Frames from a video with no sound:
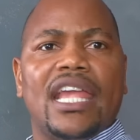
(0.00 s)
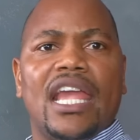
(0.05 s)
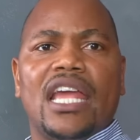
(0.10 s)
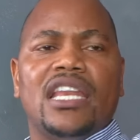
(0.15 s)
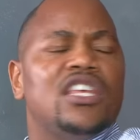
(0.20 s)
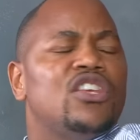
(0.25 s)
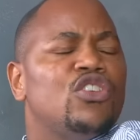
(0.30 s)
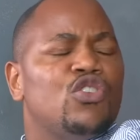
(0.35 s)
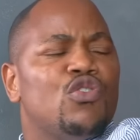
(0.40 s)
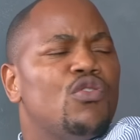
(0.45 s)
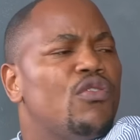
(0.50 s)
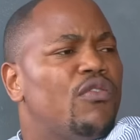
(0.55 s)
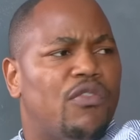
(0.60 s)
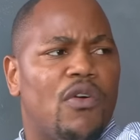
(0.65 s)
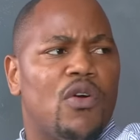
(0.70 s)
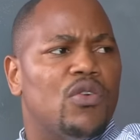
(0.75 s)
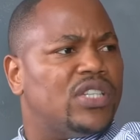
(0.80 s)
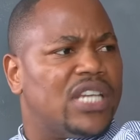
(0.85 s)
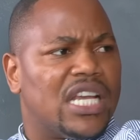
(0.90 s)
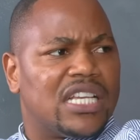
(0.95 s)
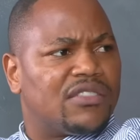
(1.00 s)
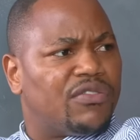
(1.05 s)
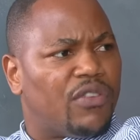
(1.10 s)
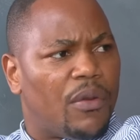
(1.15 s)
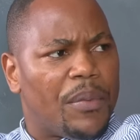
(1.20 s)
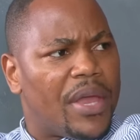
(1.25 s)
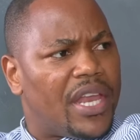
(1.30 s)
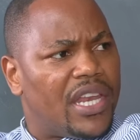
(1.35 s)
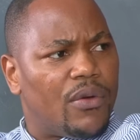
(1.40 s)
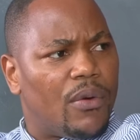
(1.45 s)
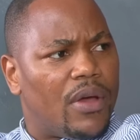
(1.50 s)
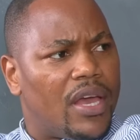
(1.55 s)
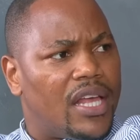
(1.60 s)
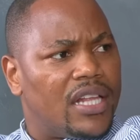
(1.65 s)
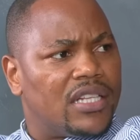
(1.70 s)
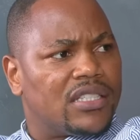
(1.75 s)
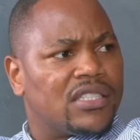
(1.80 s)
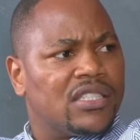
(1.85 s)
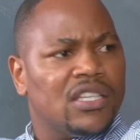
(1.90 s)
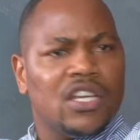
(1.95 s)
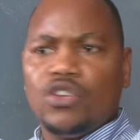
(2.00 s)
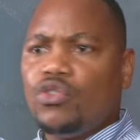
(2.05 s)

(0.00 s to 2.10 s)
any new voters from anywhere else.